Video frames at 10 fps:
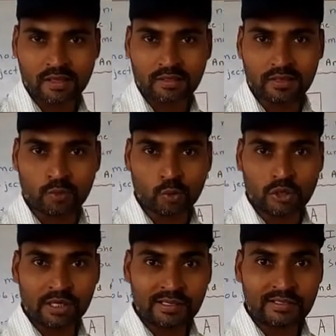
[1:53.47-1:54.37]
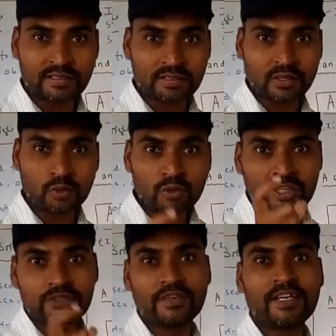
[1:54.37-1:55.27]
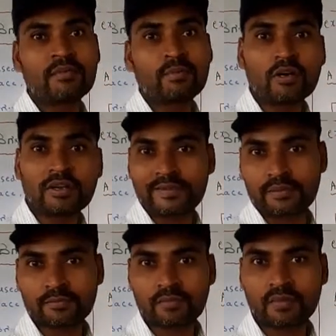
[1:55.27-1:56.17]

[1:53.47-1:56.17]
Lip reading: the word's sound is very important.